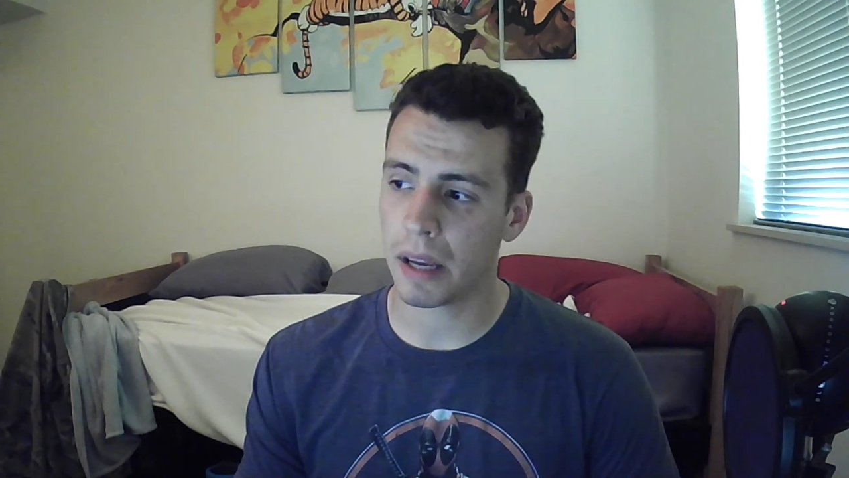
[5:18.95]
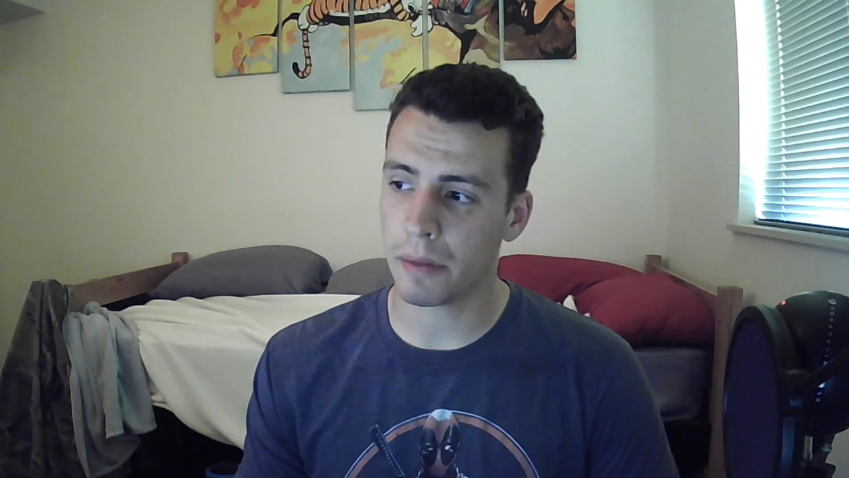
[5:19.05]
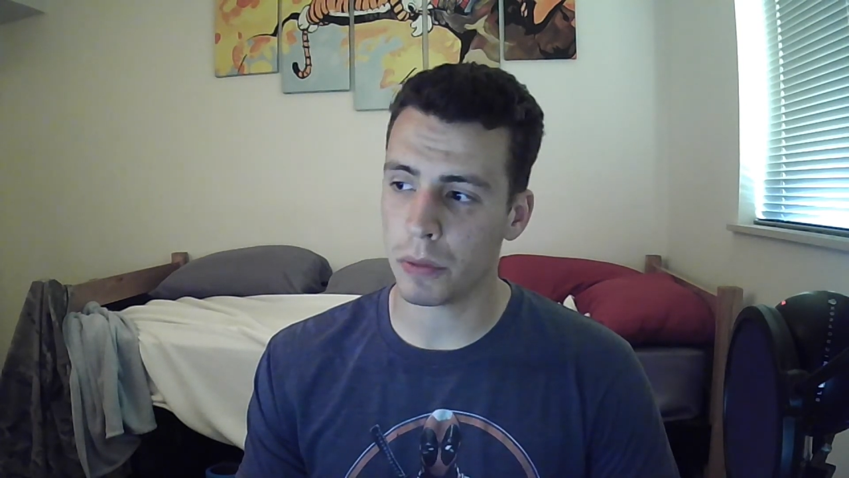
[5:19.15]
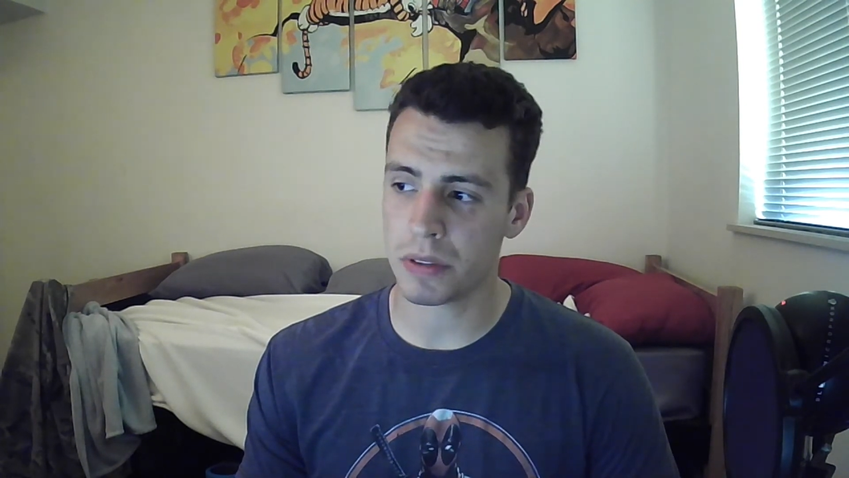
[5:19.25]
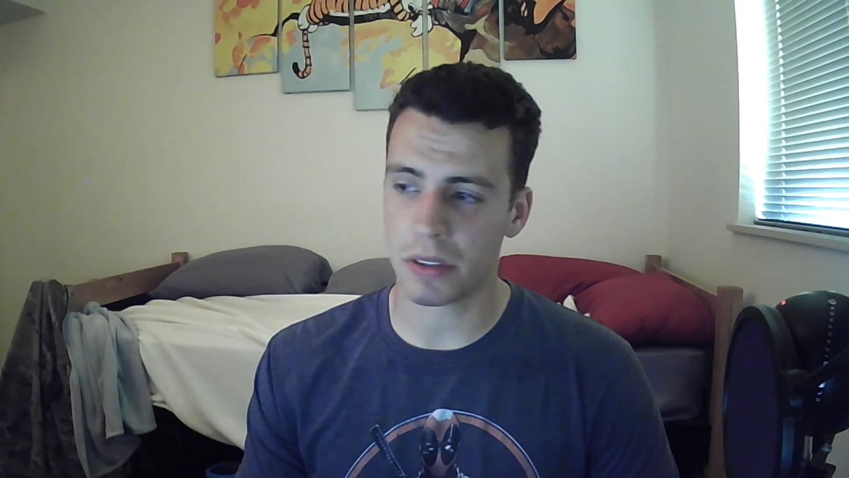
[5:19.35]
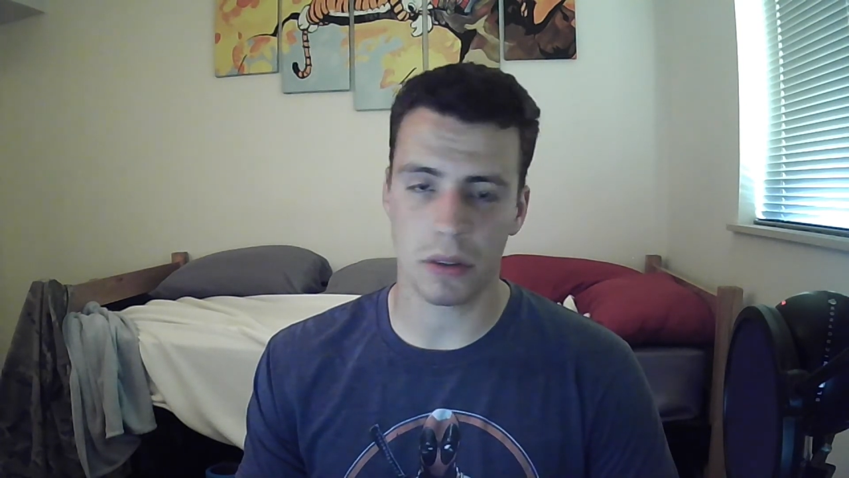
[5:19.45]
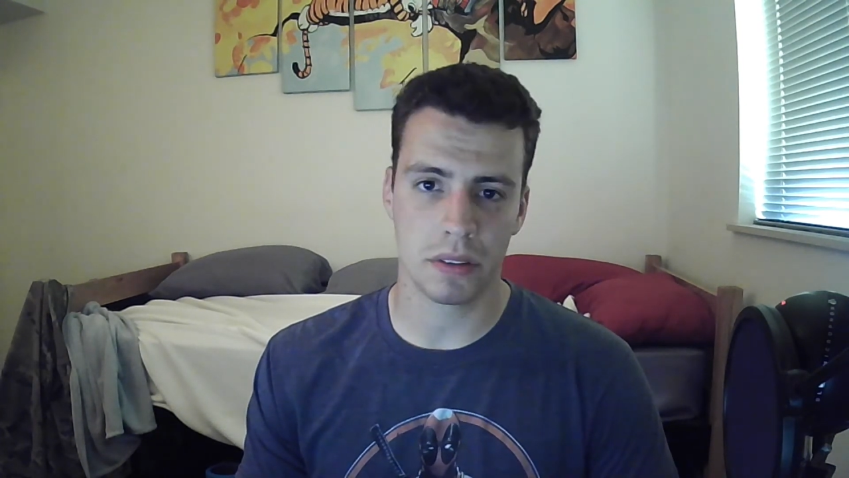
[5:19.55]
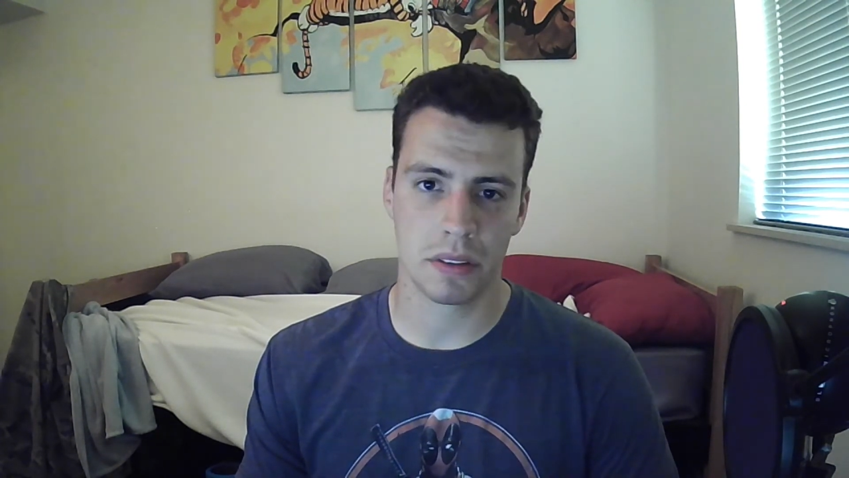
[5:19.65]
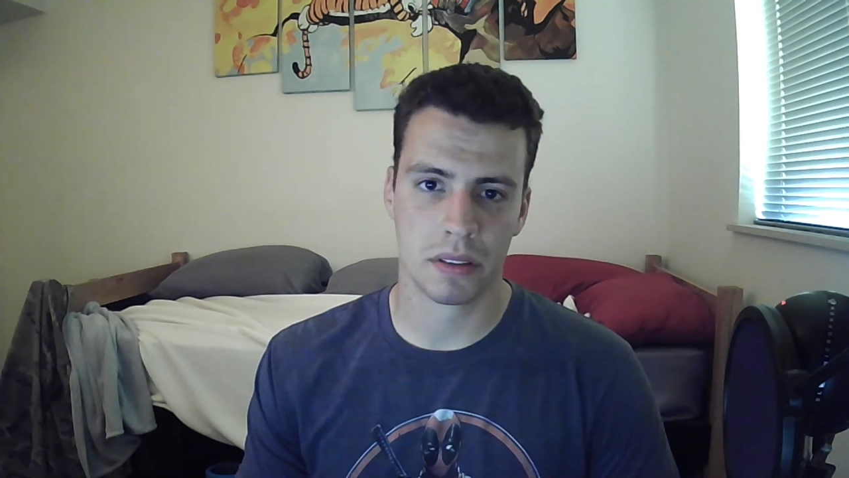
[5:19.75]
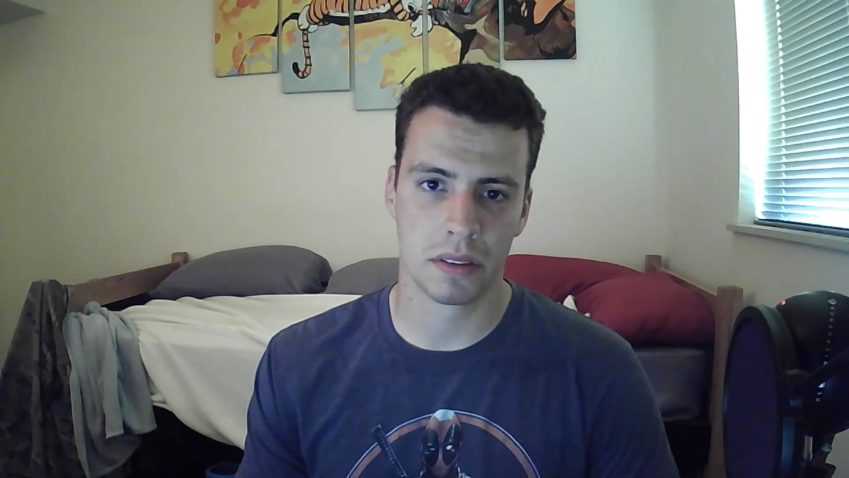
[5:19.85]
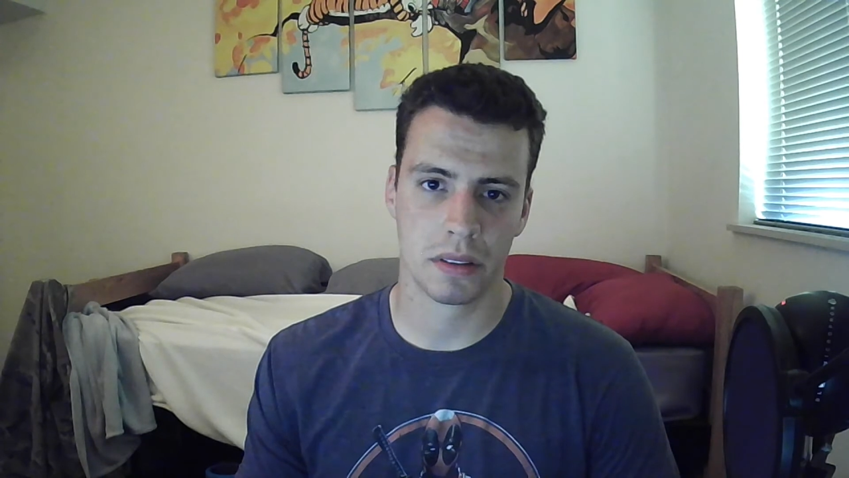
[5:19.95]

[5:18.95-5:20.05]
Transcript: have the result.